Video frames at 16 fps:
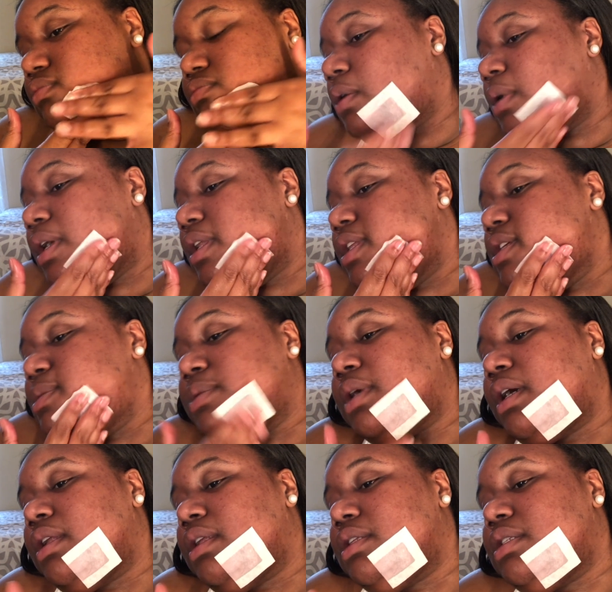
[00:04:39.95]
While this
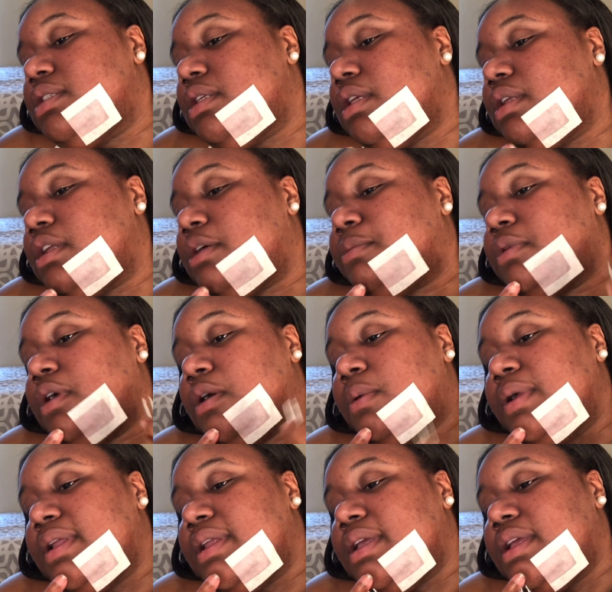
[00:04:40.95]
side is sitting, I'm gonna go
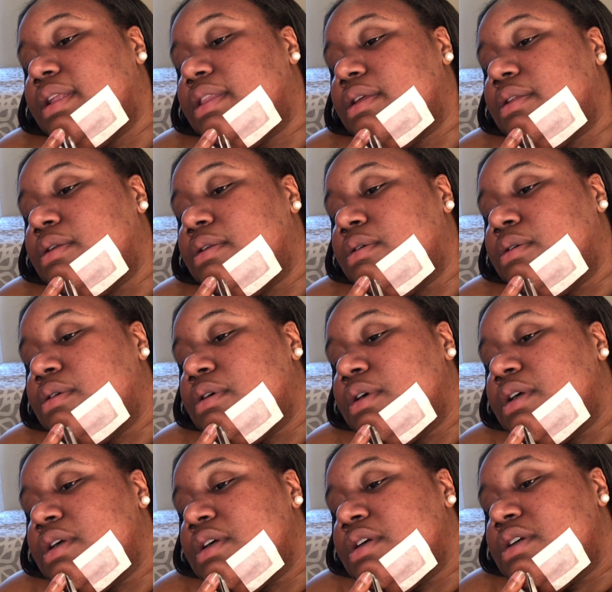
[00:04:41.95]
in and get the little
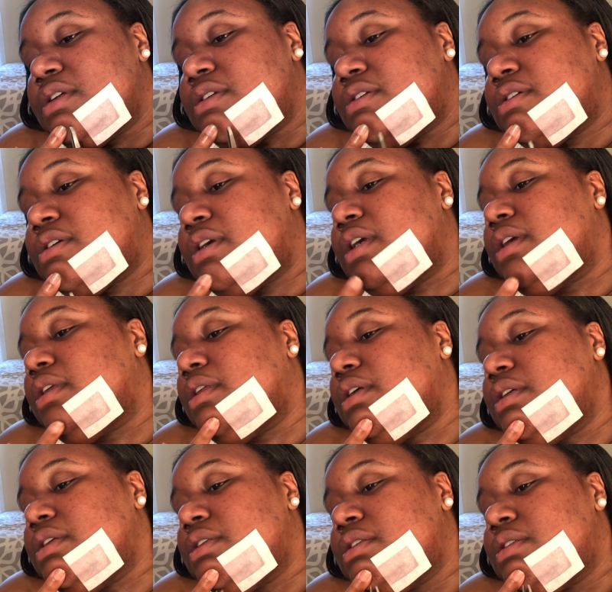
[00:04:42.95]

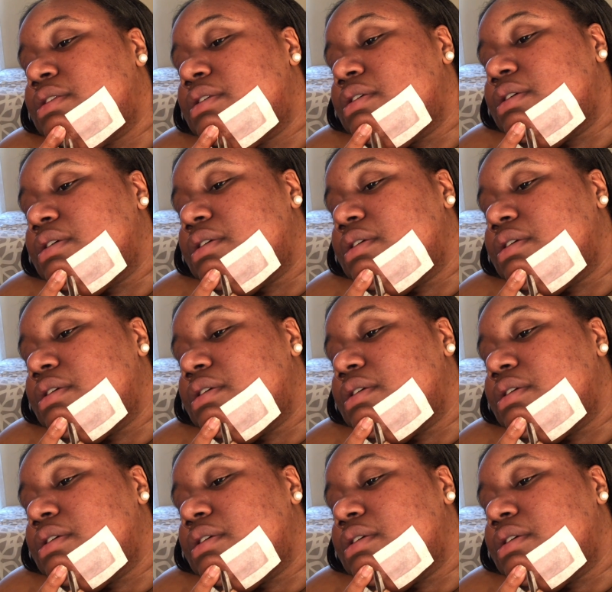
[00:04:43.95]
scragglies.